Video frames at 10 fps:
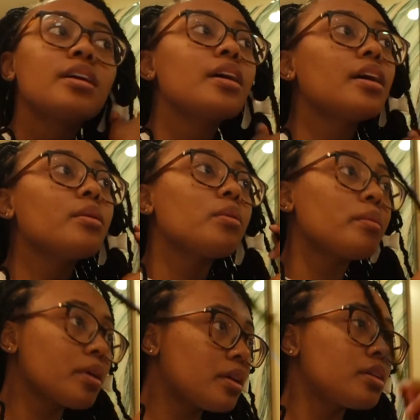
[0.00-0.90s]
and what
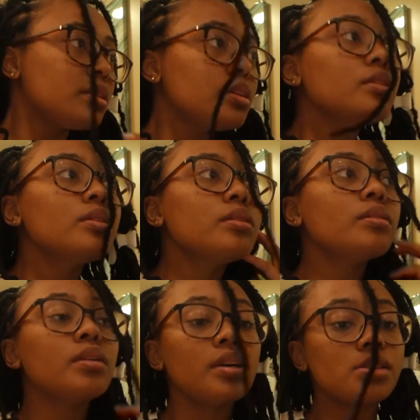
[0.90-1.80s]
we're gonna do
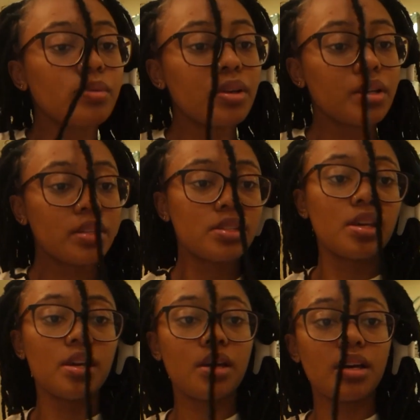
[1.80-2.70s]
is we're gonna
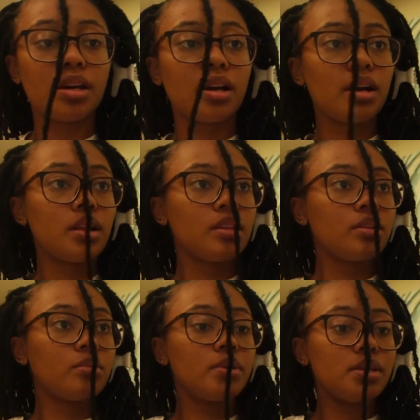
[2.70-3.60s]
take a
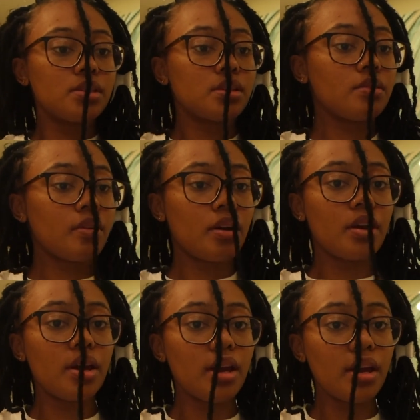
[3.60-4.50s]
little piece of our
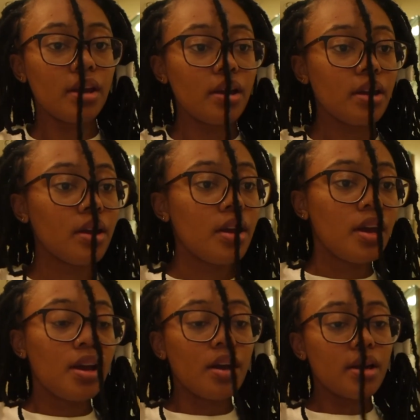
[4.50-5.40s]
hair.
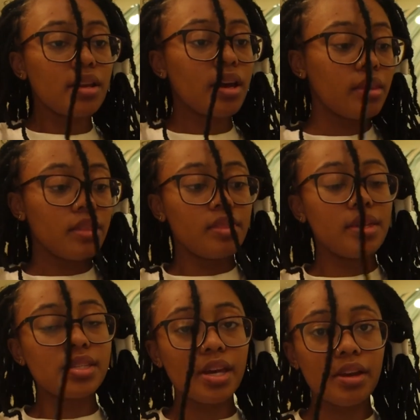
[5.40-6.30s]
Now
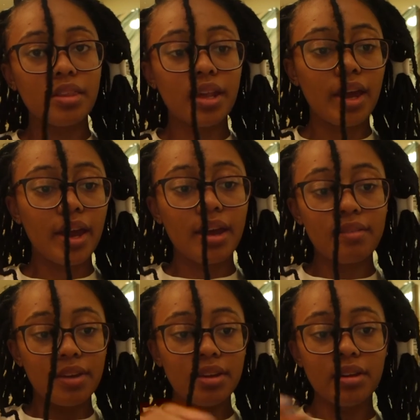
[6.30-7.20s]
this hair that I
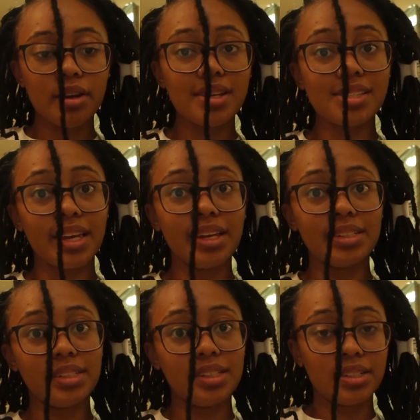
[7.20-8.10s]
have here is
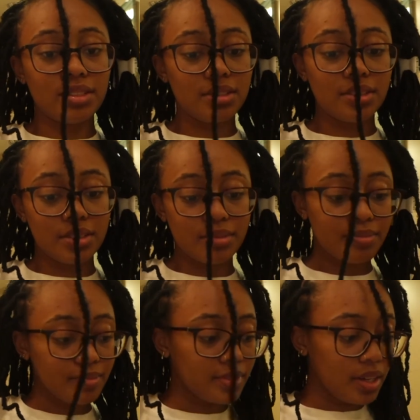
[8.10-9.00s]
18 inches.
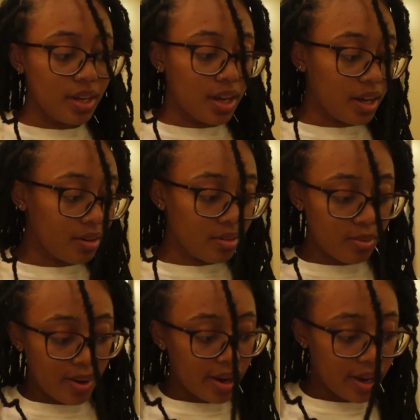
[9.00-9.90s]
I don't know
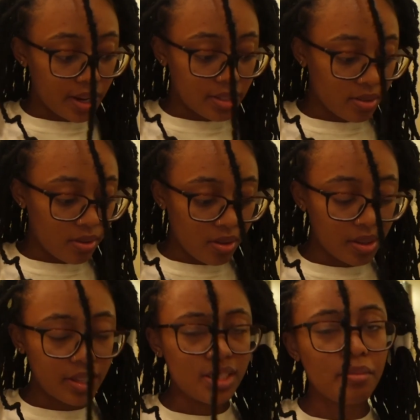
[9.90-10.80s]
why I got it so long
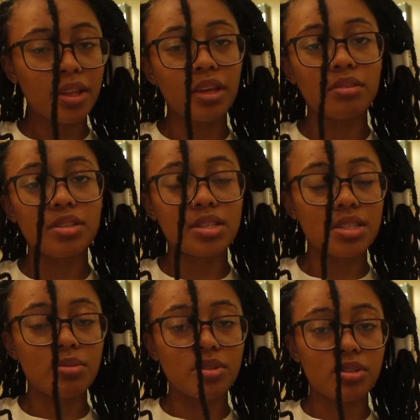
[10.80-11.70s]
last time. I think it was because
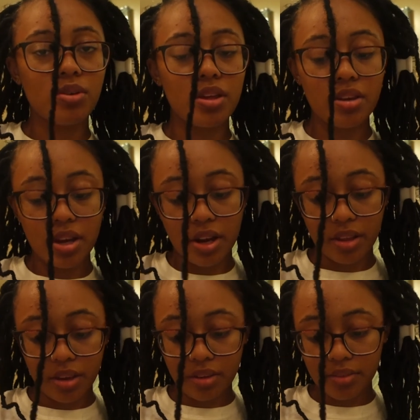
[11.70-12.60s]
there was no other hair
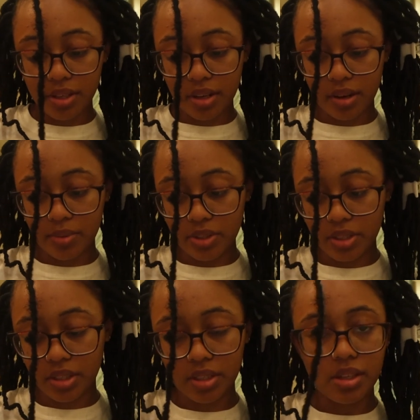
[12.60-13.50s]
left and I was just